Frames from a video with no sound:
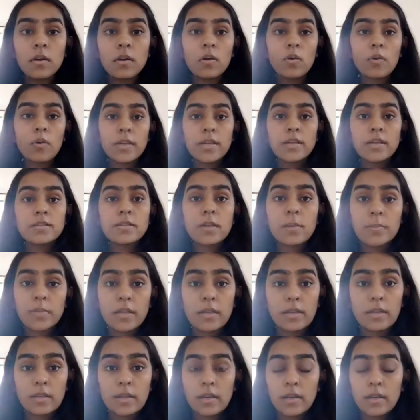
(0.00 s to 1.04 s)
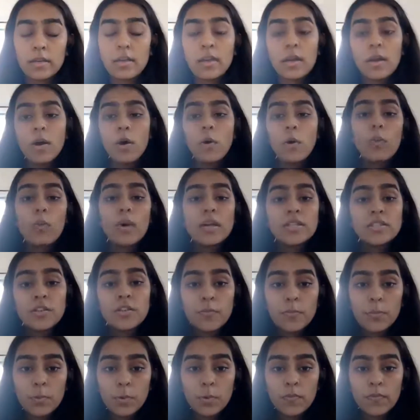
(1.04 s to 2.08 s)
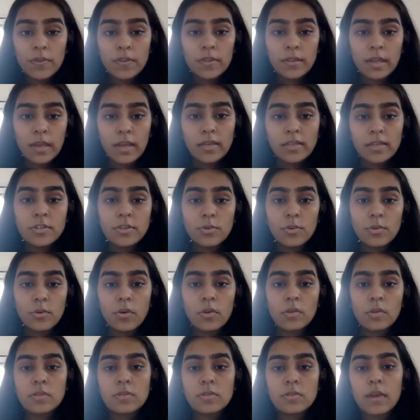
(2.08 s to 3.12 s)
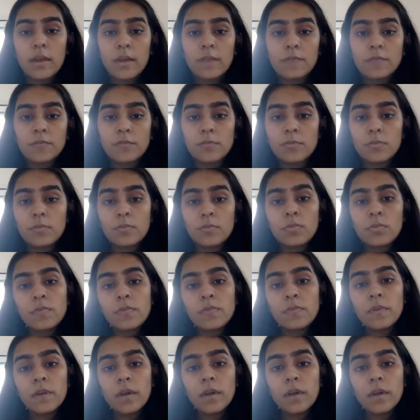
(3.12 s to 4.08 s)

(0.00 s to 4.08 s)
Okay, something like that. Once you've proven that, you also have to prove